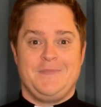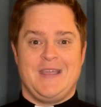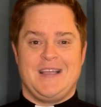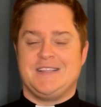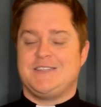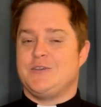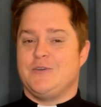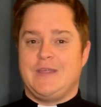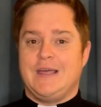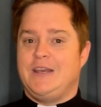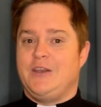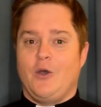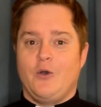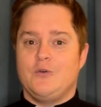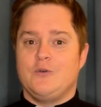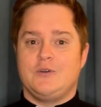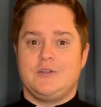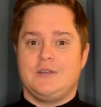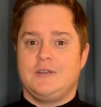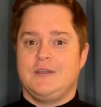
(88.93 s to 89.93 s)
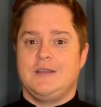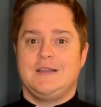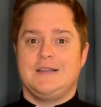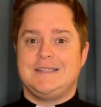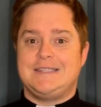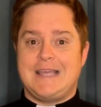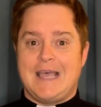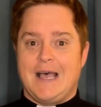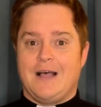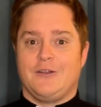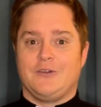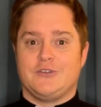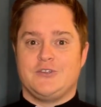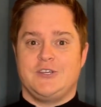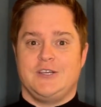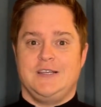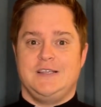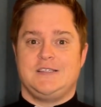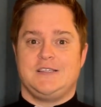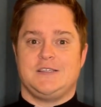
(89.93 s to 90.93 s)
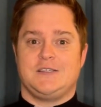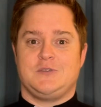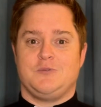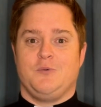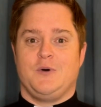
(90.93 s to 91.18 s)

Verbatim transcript: And so they don't tell Jesus